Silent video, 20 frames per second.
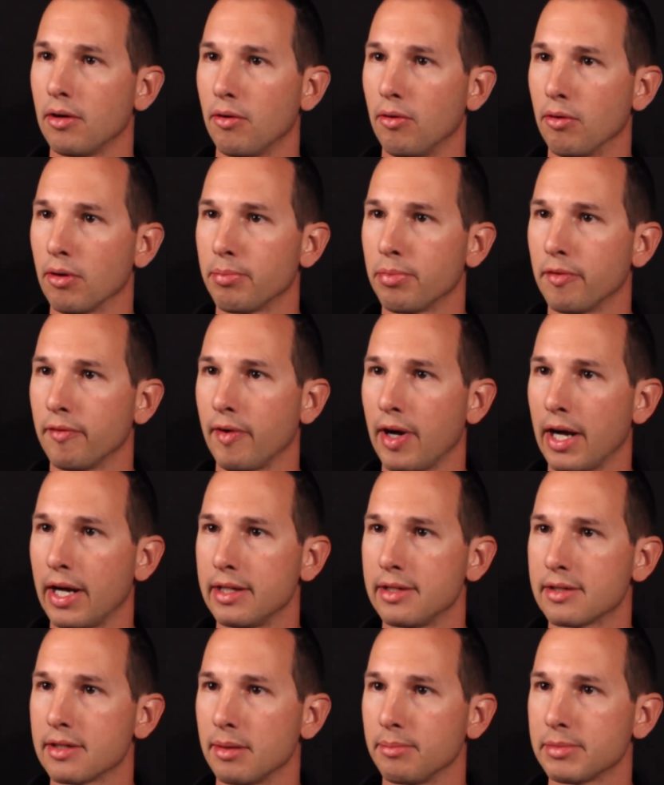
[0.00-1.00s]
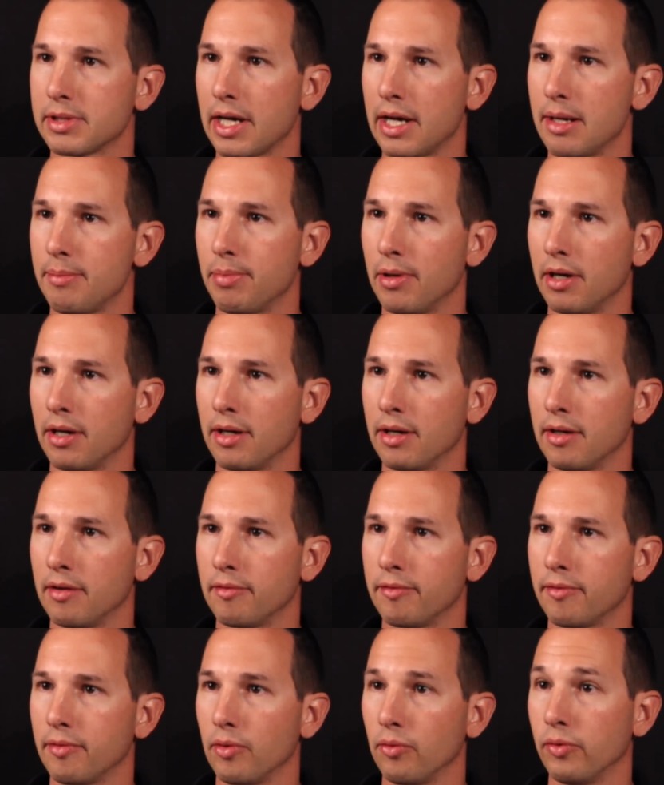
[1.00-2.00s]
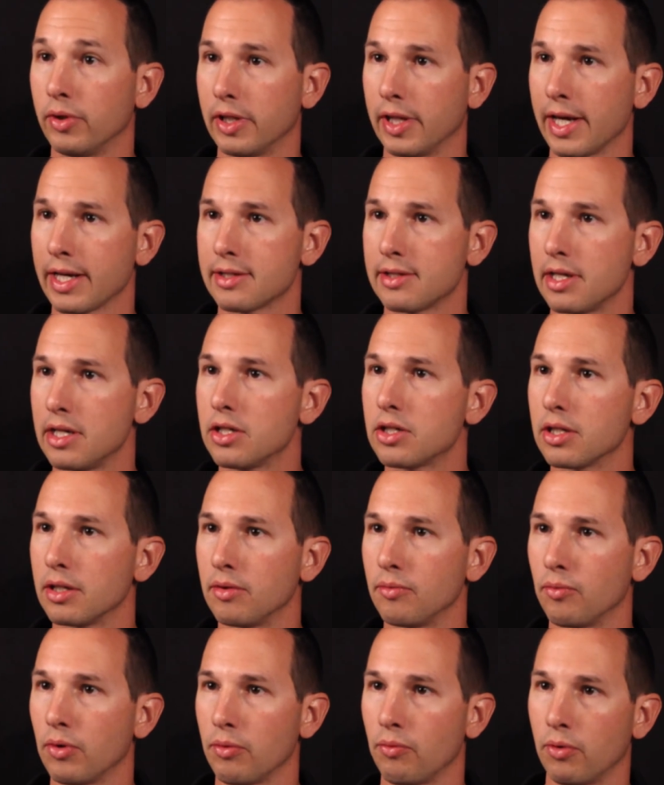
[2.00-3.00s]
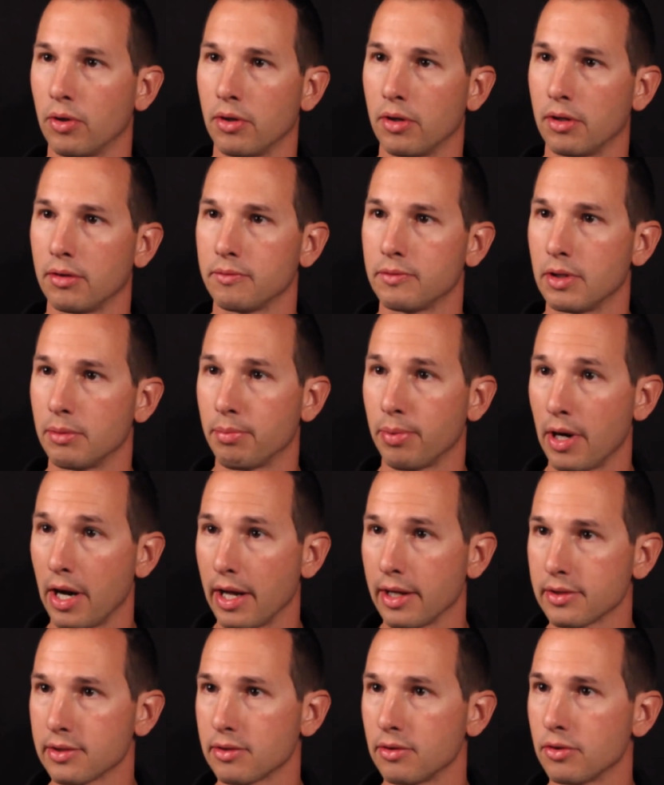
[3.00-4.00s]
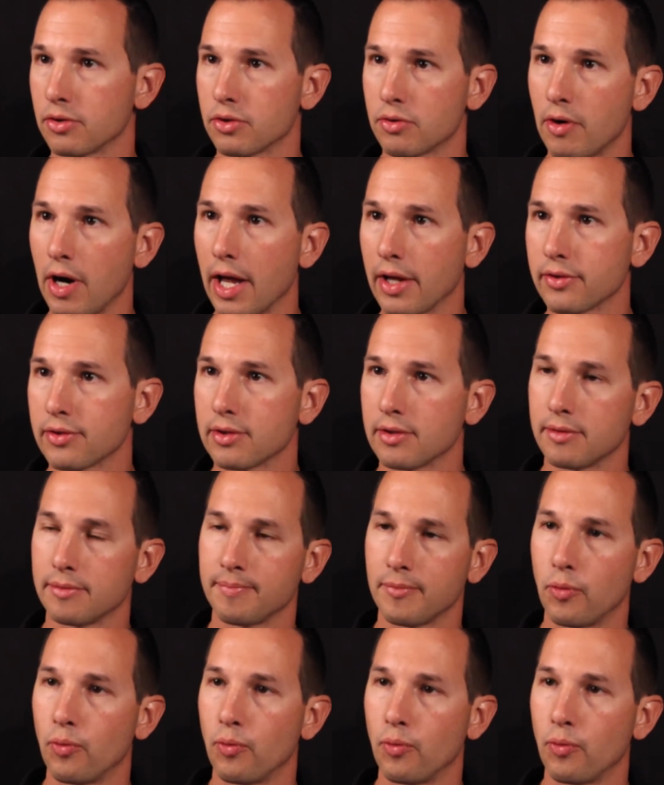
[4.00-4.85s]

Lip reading: or provide some type of relaxation when we're depressed or stressed,